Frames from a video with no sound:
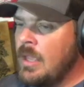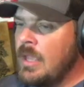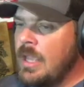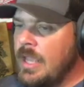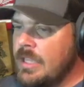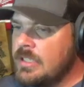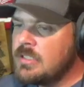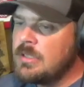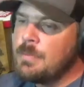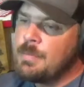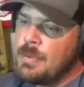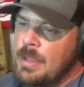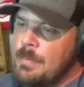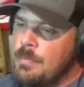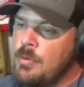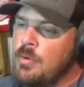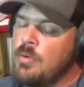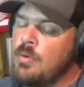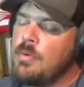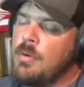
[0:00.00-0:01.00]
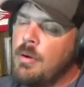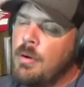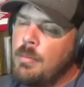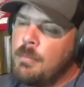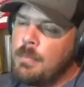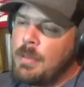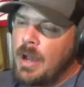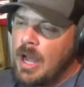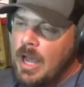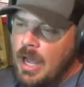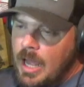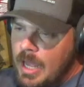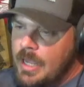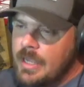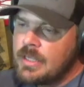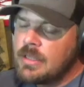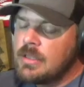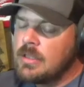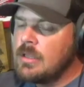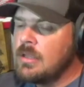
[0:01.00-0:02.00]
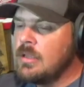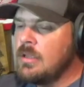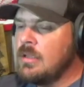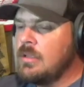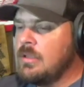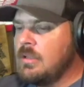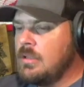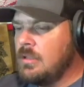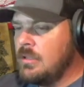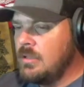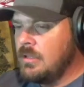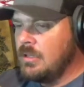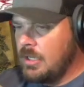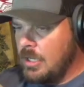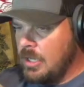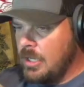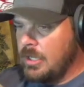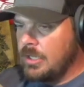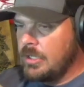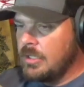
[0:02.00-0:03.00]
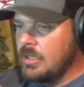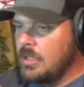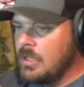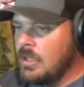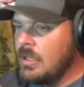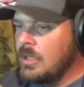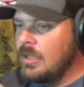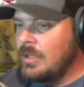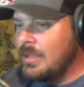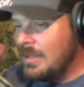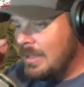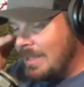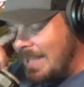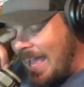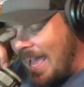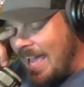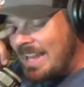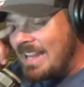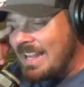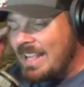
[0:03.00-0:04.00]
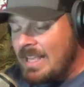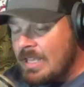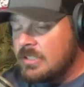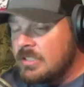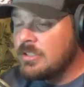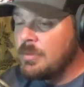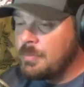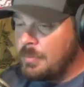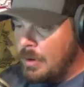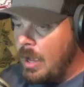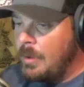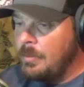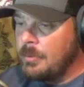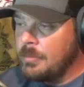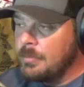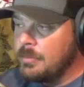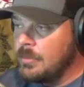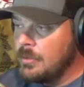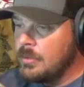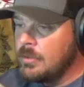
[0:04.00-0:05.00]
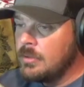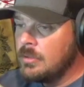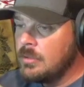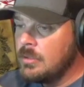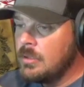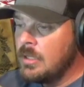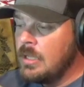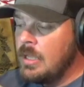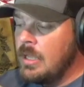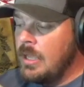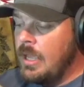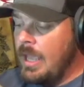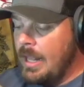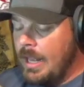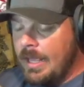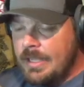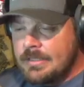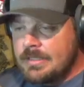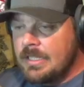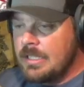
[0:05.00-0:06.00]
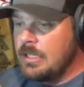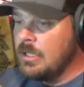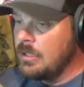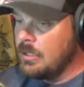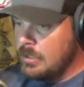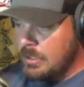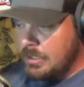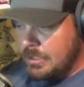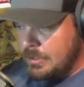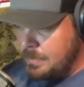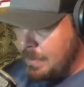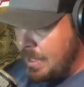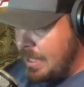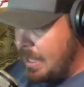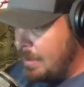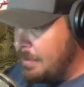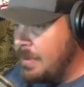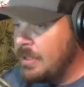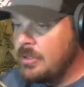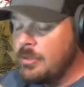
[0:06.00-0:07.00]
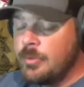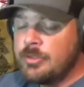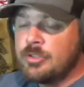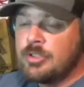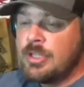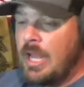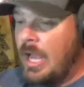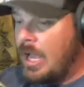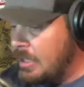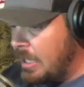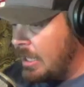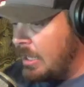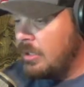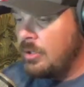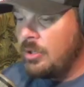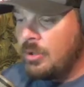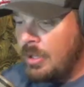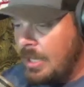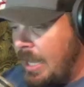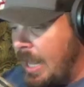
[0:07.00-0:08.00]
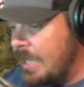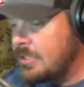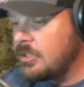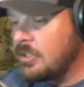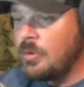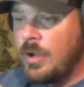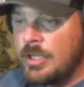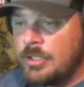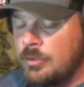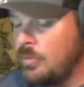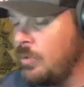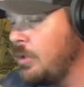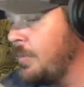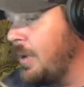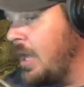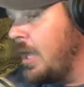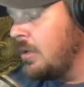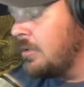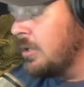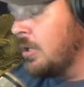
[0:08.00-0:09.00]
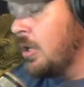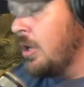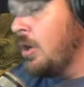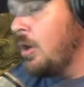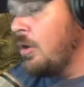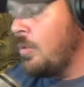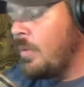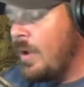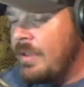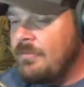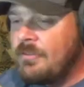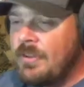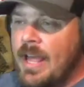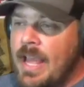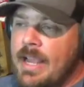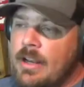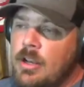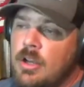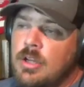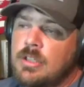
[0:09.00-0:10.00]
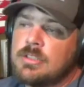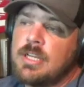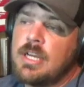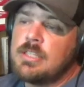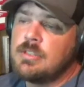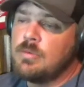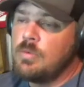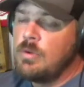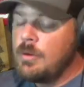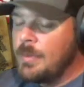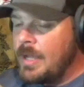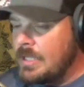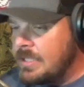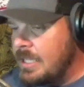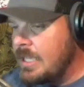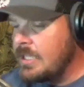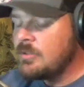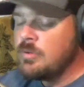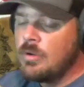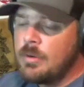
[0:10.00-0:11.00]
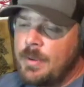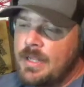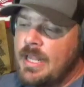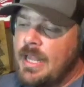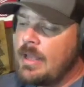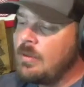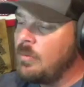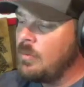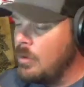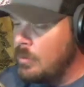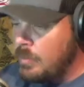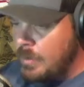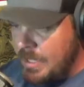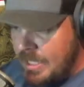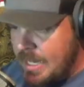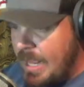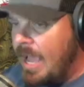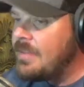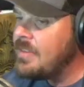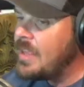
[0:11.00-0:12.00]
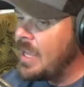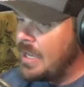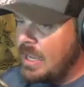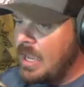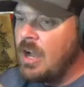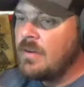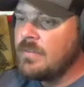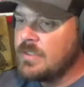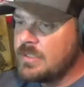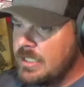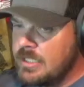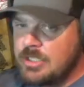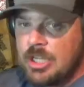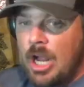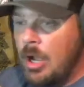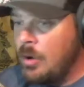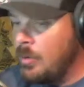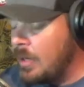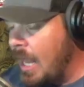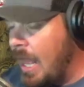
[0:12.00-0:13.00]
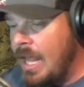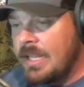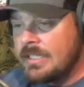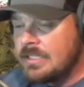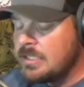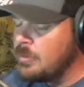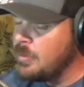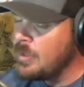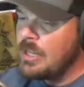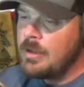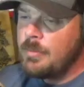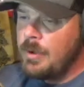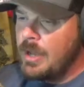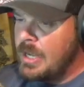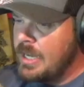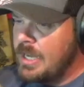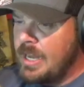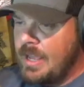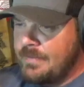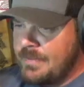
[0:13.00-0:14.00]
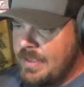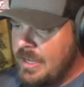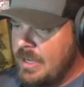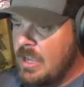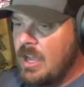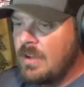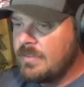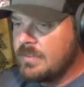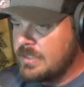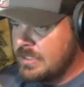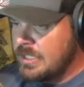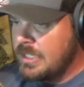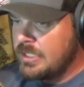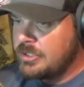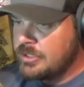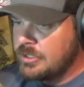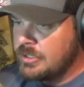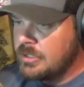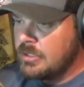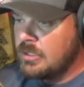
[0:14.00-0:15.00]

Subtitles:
It's the people behind the gun. That is the problem. And like I said, look, this man had mental issues. Now you can ask a question, what about red flag laws, Isaac? What about this? What about that? Well, we can have that conversation. I'll gladly sit with anybody and have that conversation.